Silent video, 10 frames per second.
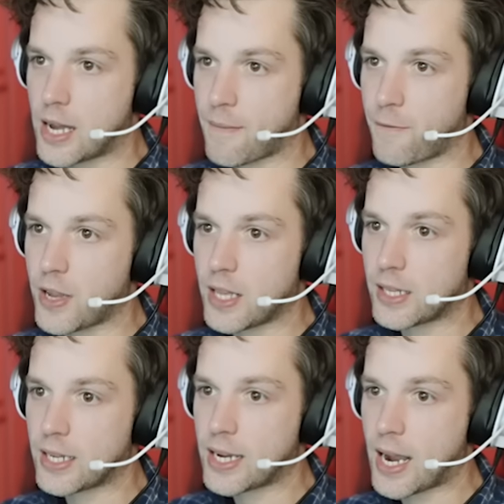I'm
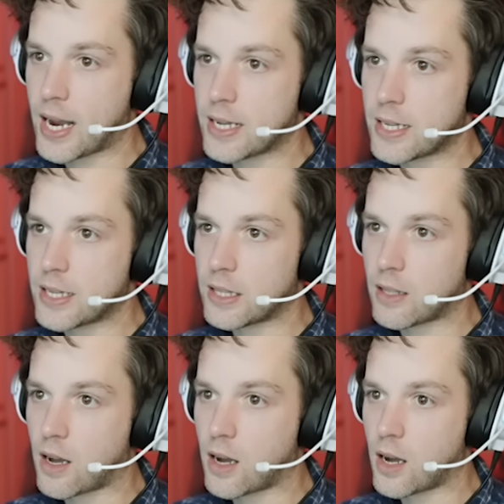feeling kind of
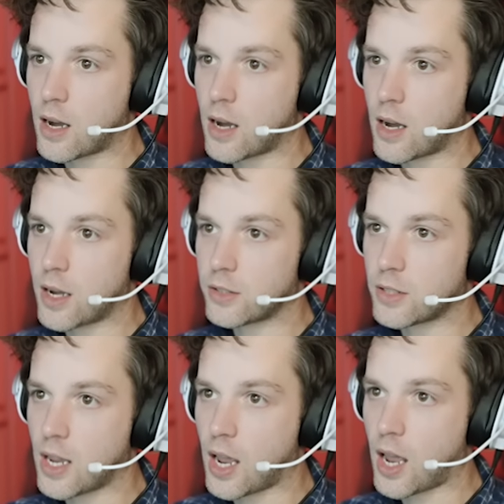
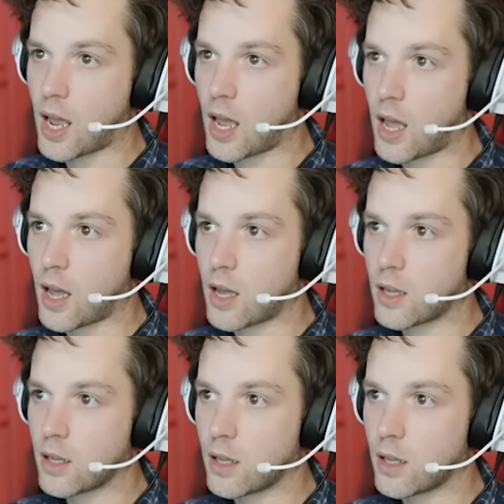lost, yeah.